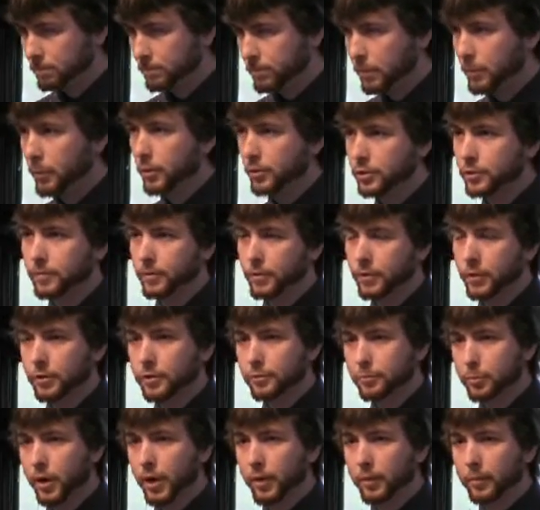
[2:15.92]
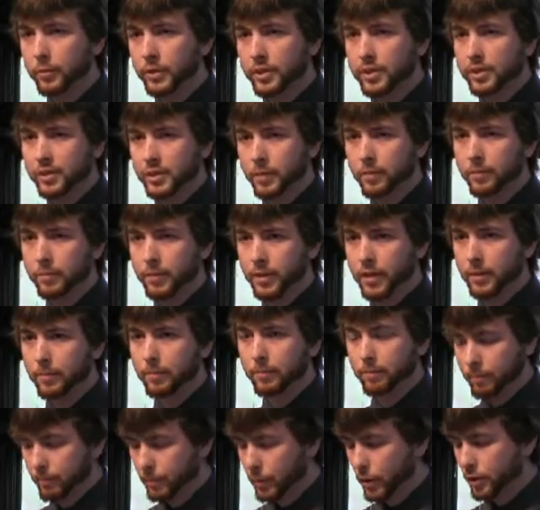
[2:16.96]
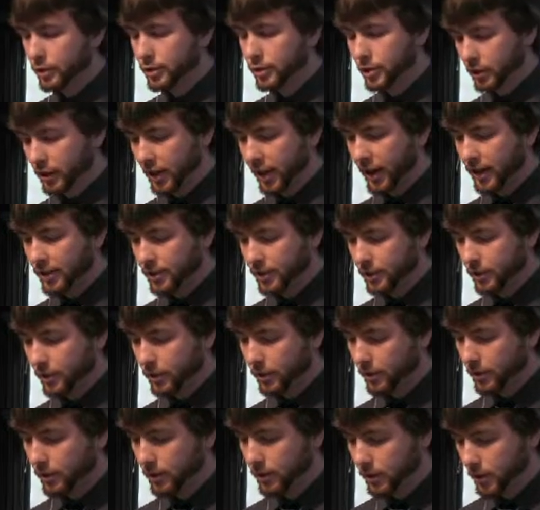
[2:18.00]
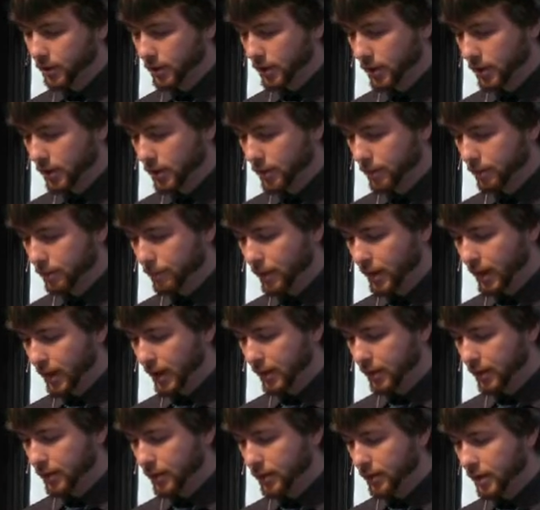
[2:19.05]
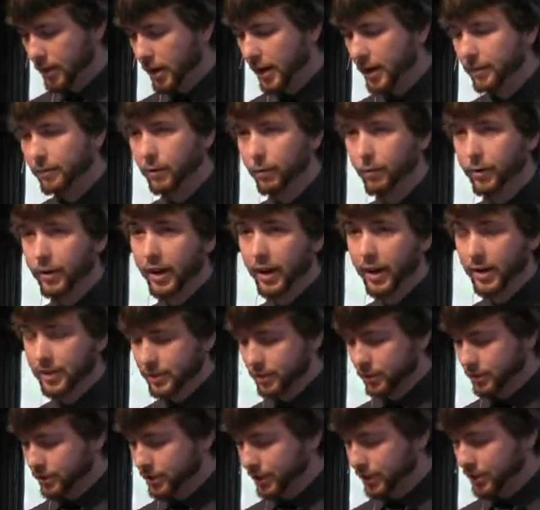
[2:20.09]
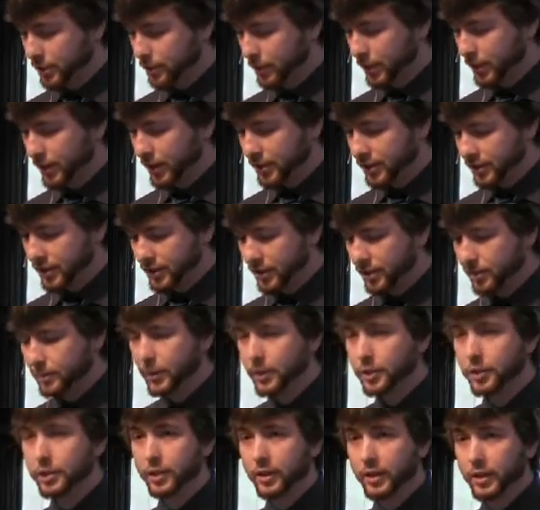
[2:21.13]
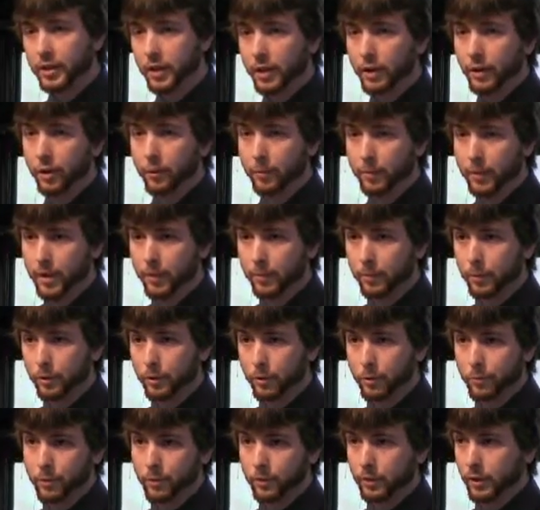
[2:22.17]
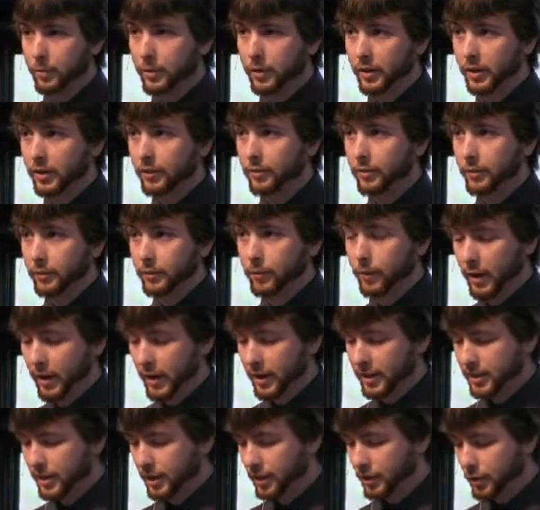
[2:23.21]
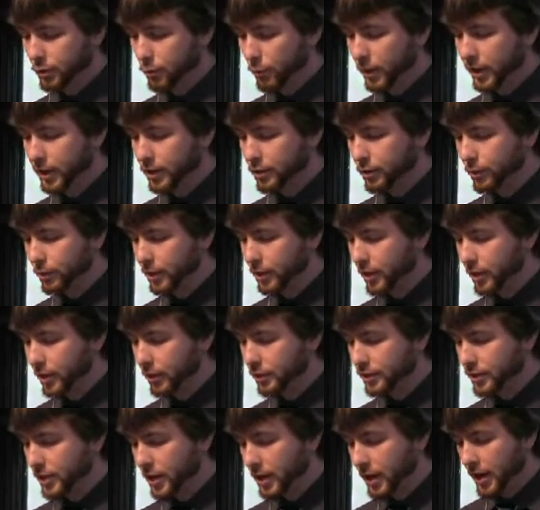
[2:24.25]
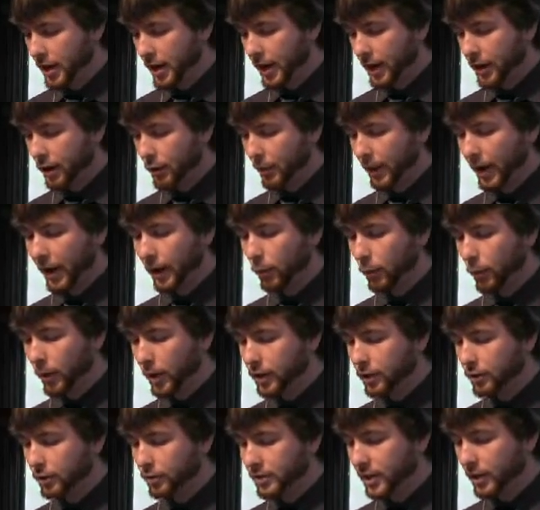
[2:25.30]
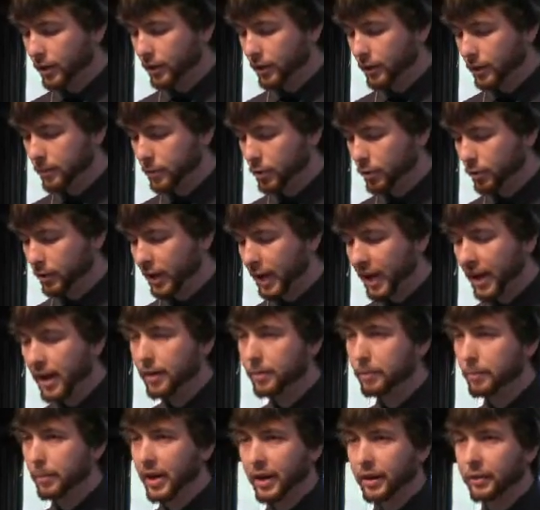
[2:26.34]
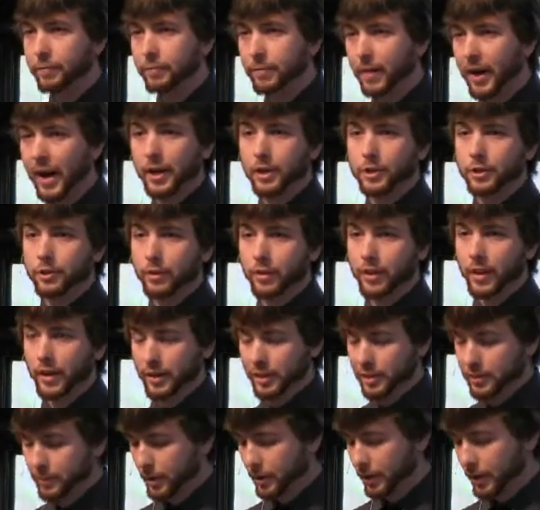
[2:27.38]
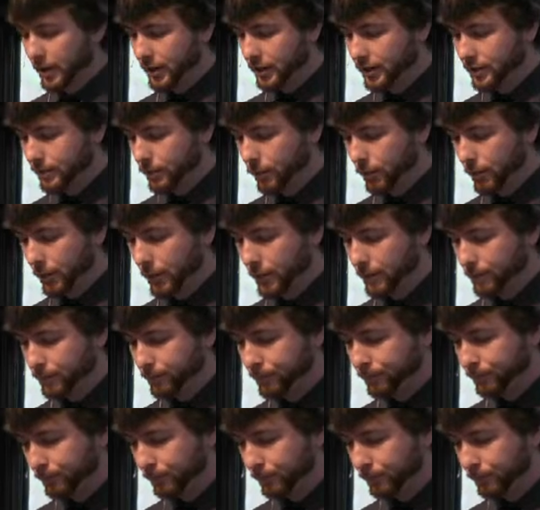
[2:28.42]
For most of you, there's probably some deep personal answer. But not everyone has those experiences, especially younger people who've only been living for 18 to 22 years. And no matter what you tell them, you can't manufacture that experience for them.